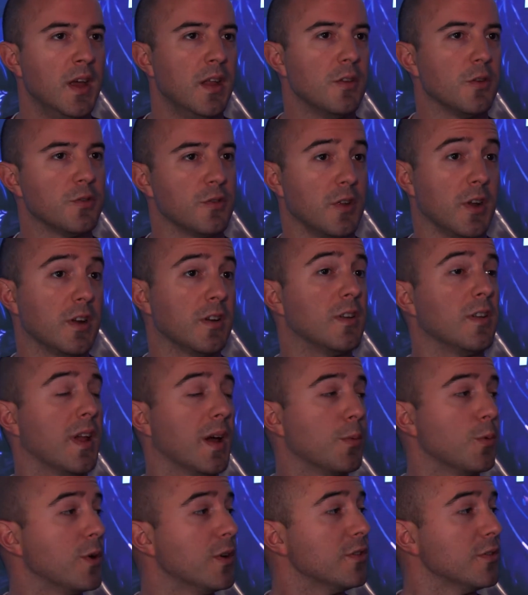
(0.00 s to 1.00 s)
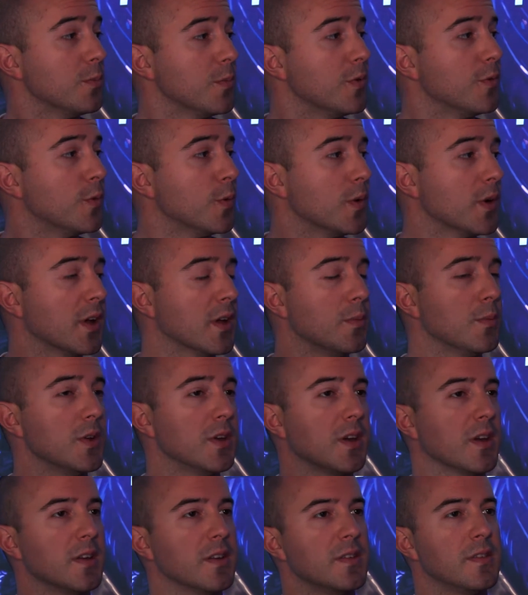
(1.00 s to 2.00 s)
There's a lot of collaboration beforehand,
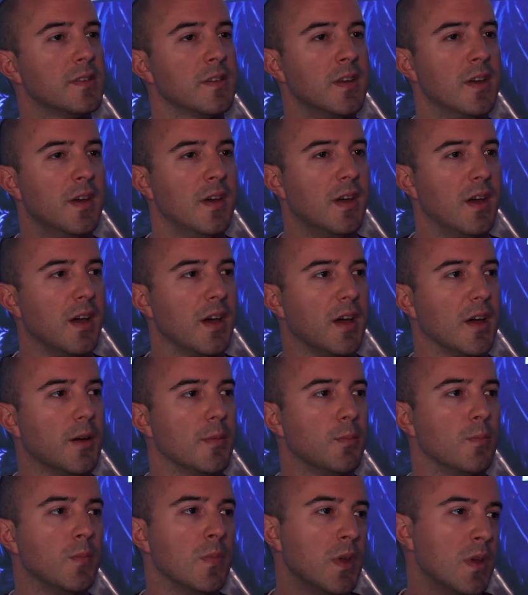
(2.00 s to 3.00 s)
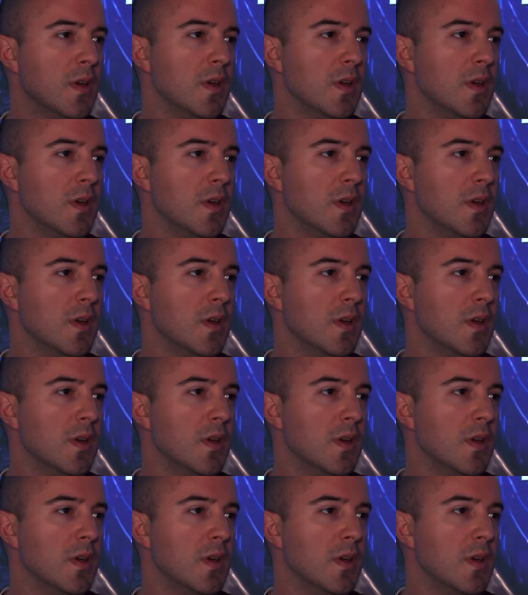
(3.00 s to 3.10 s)
because a